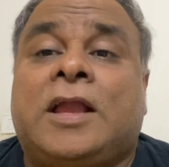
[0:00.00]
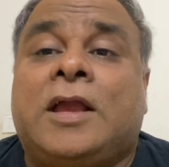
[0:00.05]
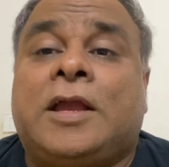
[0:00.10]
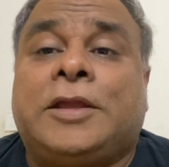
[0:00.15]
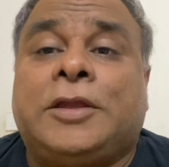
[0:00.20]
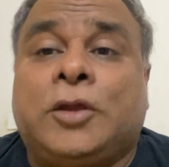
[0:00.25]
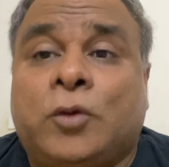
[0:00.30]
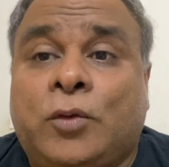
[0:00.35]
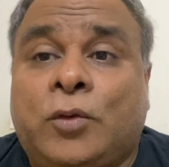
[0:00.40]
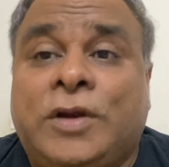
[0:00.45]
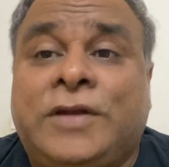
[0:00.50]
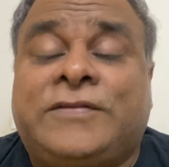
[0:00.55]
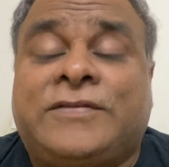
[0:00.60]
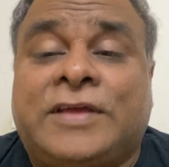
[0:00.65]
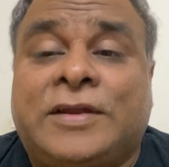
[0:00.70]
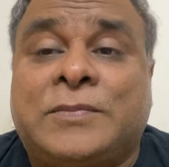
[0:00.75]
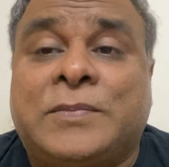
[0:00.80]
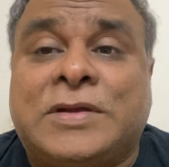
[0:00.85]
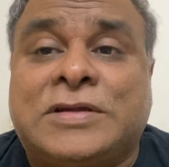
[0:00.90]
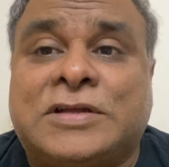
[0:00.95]
units
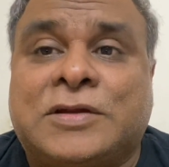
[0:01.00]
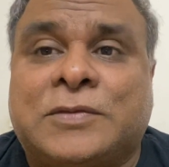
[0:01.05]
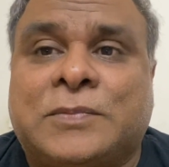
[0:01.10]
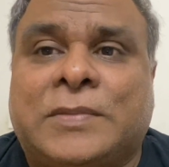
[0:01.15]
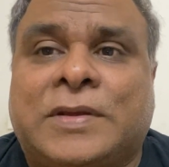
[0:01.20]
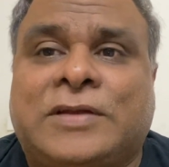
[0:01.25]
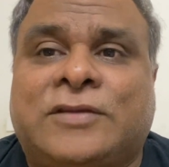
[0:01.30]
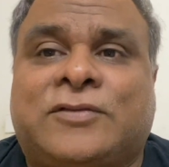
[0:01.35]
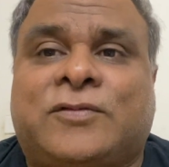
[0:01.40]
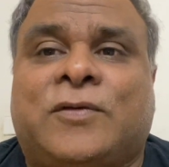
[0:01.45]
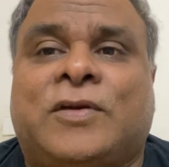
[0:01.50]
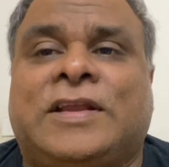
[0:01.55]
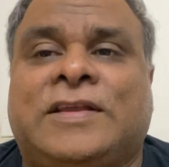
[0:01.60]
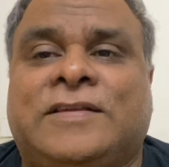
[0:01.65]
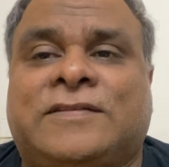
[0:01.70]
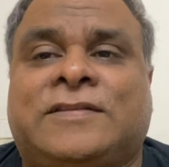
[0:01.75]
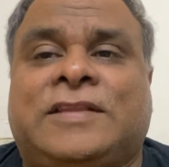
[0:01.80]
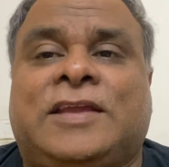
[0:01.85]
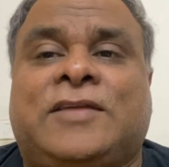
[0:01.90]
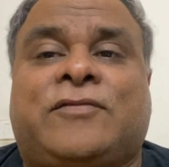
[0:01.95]
and measurements. One
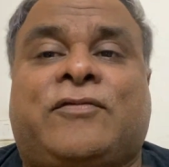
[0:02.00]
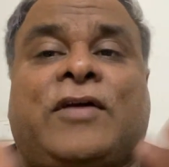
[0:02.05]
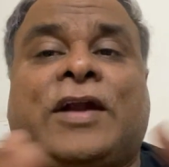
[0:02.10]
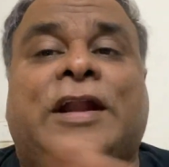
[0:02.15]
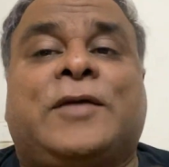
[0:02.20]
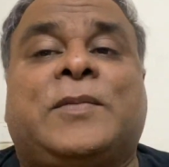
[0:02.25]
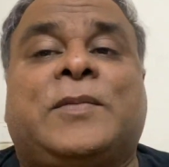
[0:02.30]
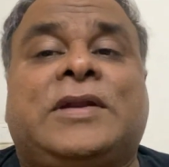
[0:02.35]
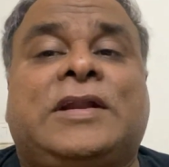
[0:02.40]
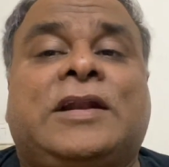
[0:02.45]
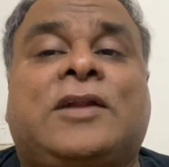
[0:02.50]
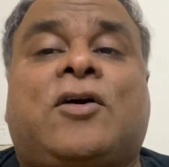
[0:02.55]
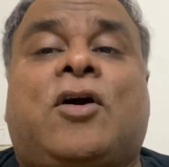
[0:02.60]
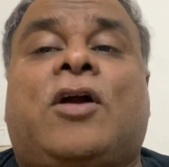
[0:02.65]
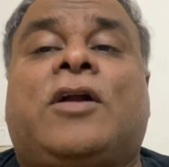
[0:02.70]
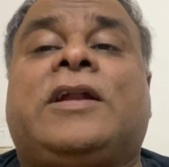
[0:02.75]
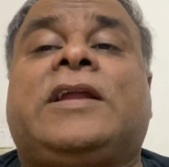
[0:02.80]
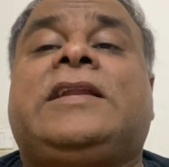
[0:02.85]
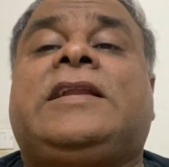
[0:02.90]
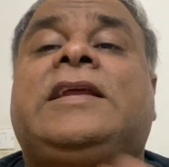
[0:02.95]
is the fundamental
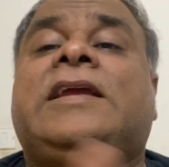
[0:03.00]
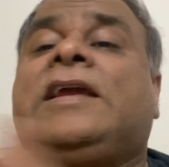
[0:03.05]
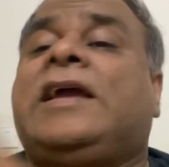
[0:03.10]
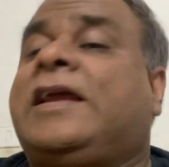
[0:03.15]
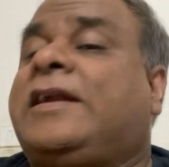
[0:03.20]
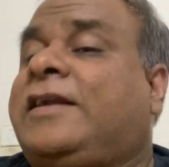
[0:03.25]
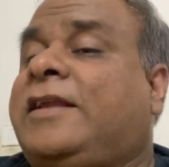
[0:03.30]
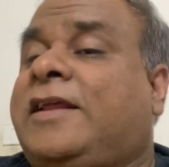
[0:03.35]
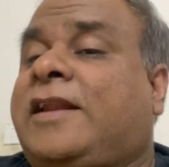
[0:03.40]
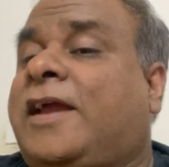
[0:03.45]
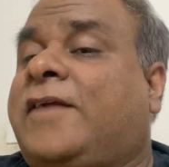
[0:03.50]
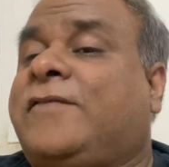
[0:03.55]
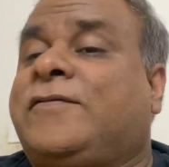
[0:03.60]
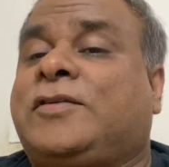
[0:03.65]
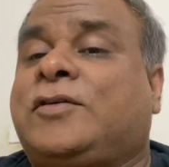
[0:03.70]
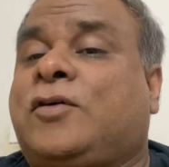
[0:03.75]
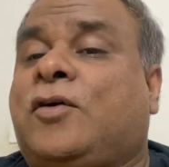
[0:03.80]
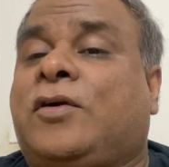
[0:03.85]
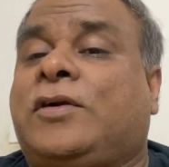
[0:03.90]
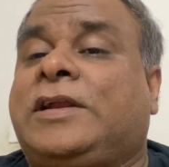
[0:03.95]
quantity and derived
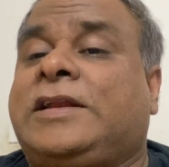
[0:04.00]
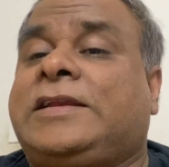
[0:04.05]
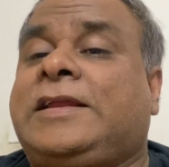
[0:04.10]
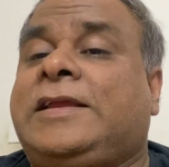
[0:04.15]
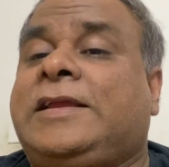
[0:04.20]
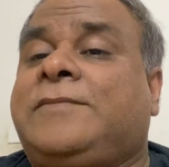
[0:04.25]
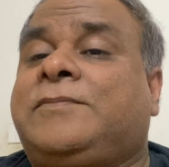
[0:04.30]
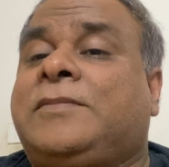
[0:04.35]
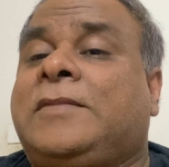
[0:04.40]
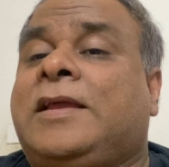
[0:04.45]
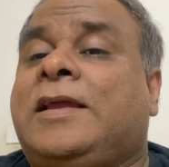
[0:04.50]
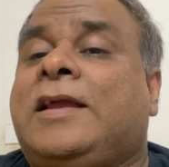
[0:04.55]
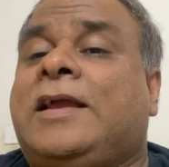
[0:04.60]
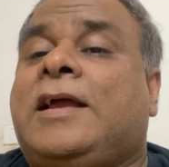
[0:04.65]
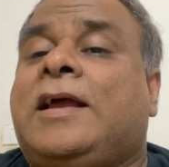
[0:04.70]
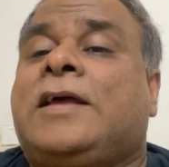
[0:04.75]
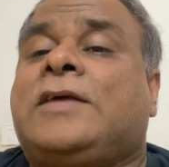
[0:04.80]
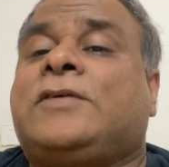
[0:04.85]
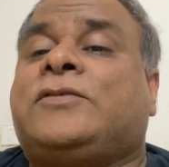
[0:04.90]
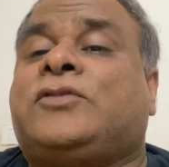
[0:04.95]
quantity.
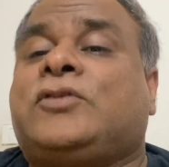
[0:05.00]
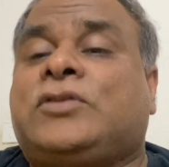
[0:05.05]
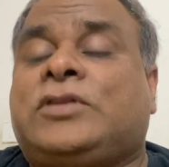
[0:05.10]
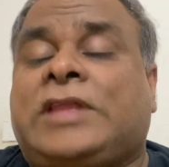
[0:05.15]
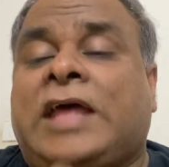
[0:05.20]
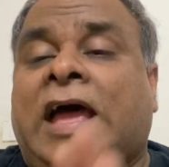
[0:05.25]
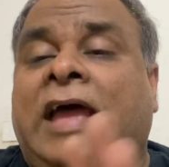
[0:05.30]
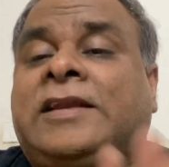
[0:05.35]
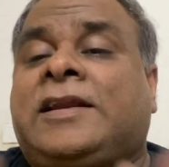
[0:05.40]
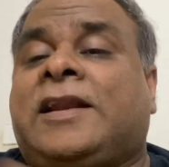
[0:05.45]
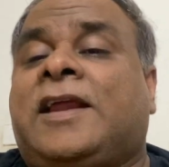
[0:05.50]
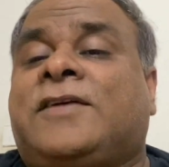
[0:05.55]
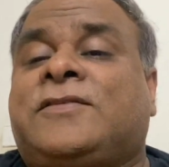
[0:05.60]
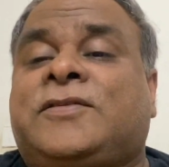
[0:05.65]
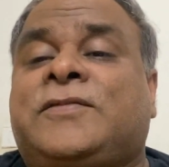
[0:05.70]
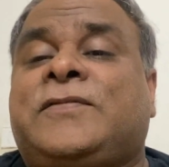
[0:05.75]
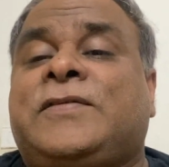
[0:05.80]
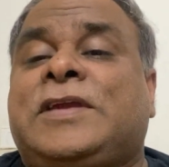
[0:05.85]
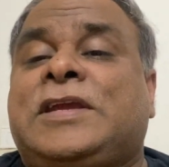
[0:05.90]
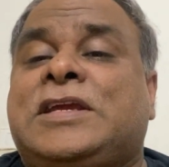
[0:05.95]
So that
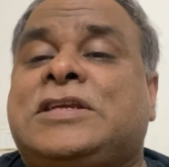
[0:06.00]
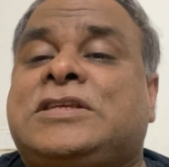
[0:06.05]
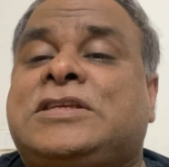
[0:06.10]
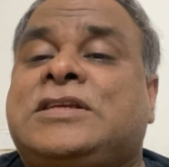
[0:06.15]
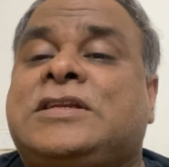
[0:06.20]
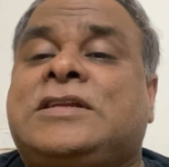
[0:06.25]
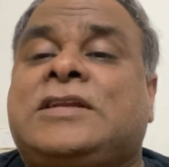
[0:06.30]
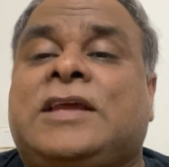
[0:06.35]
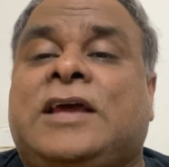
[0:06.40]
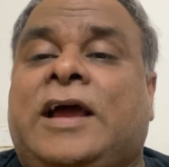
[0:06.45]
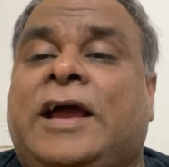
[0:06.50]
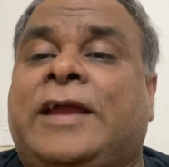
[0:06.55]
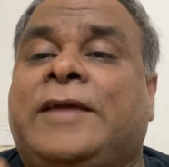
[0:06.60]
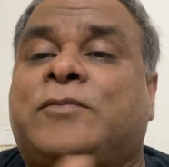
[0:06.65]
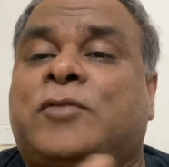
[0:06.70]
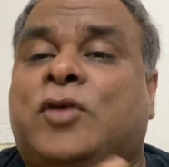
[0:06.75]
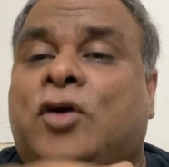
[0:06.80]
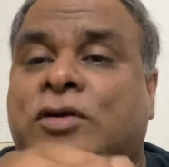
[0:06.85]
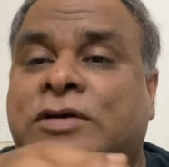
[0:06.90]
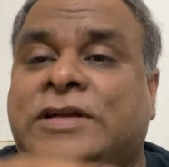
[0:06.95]
classification I am
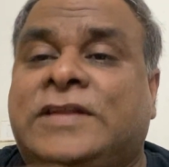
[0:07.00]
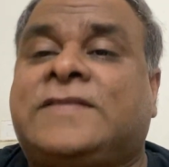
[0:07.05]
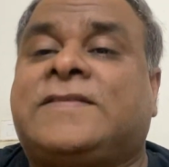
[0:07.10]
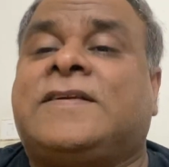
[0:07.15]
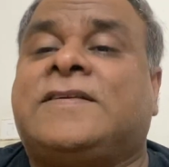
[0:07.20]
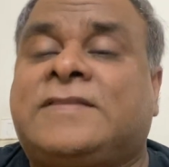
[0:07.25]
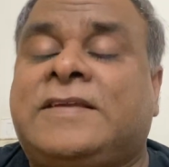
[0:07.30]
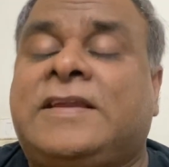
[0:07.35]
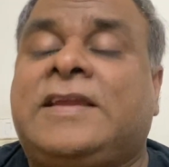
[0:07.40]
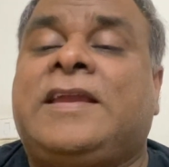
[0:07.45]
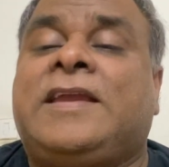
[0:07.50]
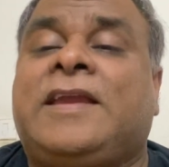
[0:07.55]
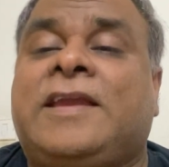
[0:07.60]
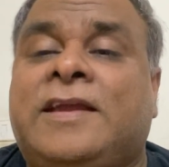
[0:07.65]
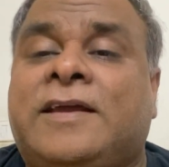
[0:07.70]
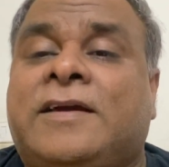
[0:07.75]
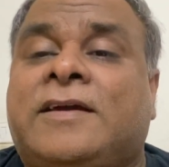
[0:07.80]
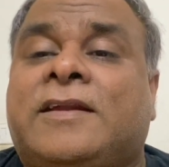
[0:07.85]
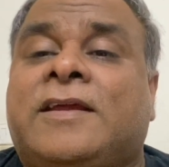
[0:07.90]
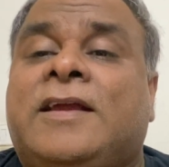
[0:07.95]
not discussing
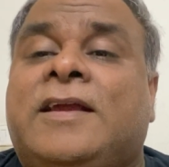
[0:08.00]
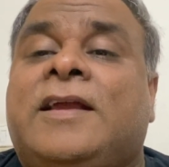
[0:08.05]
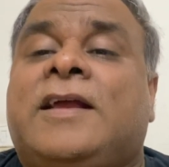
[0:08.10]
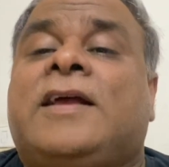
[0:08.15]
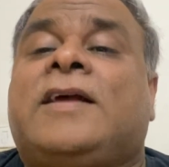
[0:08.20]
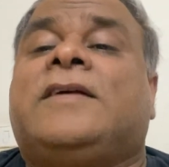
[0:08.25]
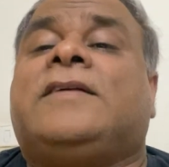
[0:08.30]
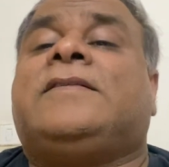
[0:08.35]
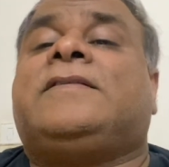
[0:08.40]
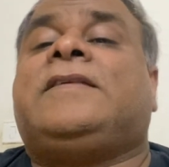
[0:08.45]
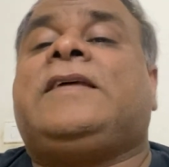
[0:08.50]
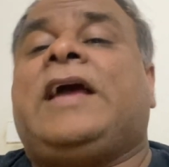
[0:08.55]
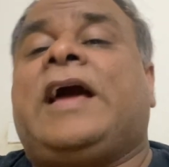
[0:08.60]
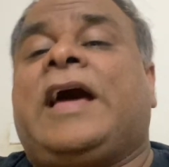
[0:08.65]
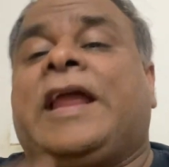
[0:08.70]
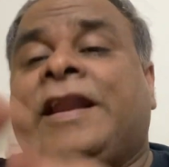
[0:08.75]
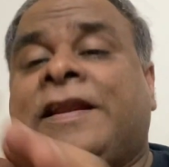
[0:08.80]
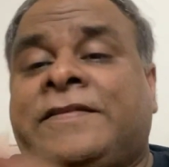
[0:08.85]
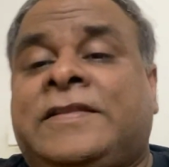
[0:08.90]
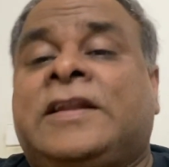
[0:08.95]
here. See,
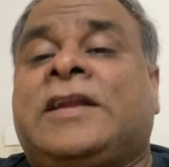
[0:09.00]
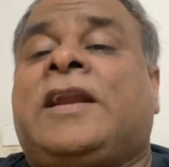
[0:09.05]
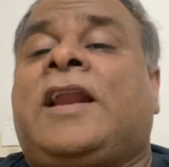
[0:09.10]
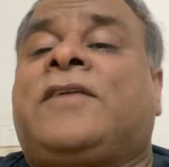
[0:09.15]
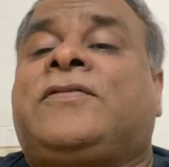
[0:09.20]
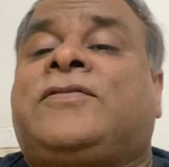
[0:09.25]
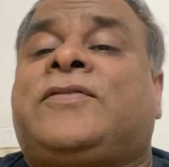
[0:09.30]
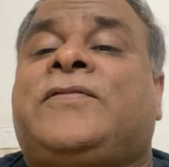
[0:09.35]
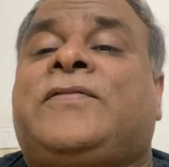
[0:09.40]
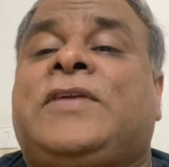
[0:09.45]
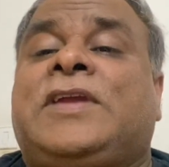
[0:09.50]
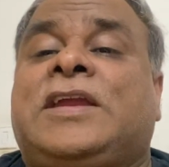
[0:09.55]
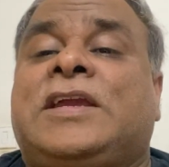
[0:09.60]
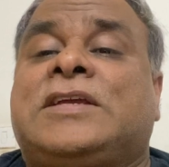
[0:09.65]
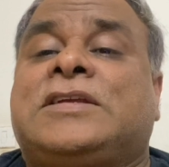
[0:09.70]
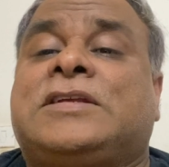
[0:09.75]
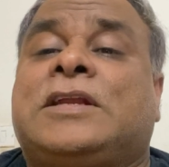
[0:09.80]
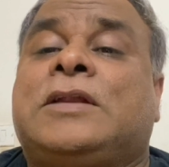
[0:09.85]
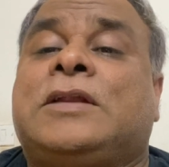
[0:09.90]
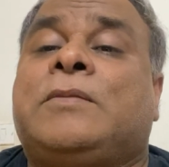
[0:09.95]
another
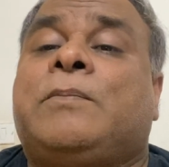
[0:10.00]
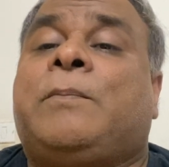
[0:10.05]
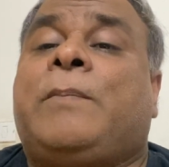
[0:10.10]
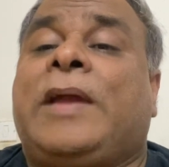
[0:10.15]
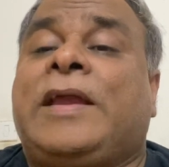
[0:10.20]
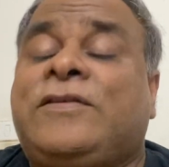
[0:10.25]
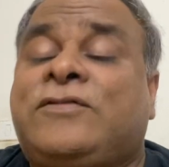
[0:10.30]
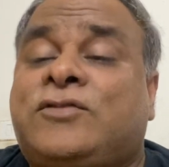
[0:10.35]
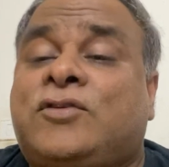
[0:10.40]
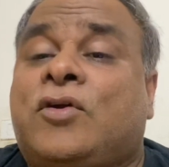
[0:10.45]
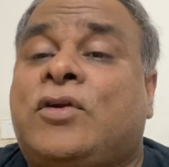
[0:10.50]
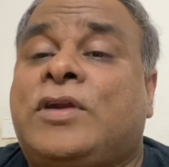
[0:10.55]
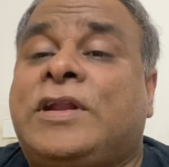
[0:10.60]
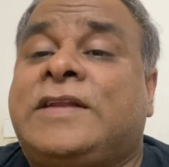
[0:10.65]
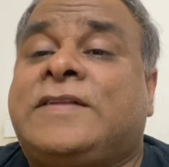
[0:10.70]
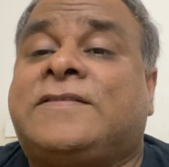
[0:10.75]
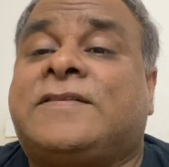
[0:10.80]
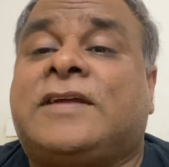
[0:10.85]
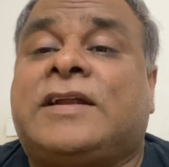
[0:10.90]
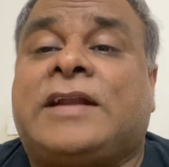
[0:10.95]
classification based on
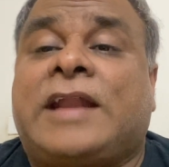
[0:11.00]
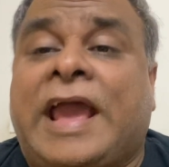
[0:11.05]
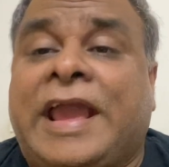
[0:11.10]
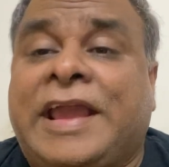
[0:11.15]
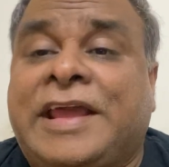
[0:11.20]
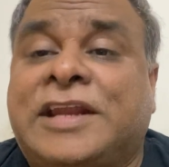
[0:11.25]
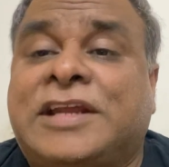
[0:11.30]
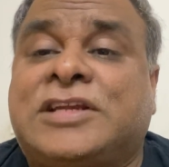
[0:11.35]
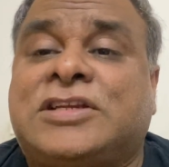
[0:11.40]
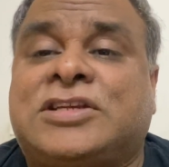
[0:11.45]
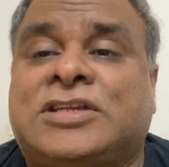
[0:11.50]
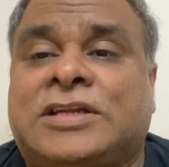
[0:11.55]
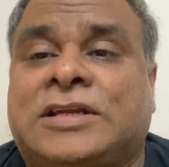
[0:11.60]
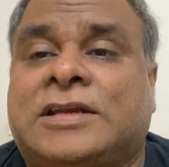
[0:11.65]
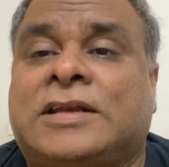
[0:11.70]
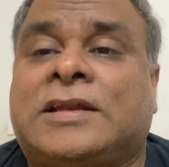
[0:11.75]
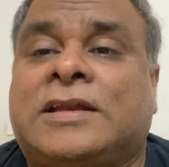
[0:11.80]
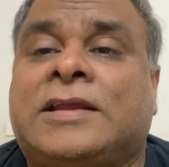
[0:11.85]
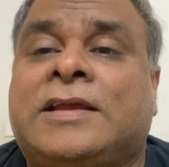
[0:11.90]
its direction.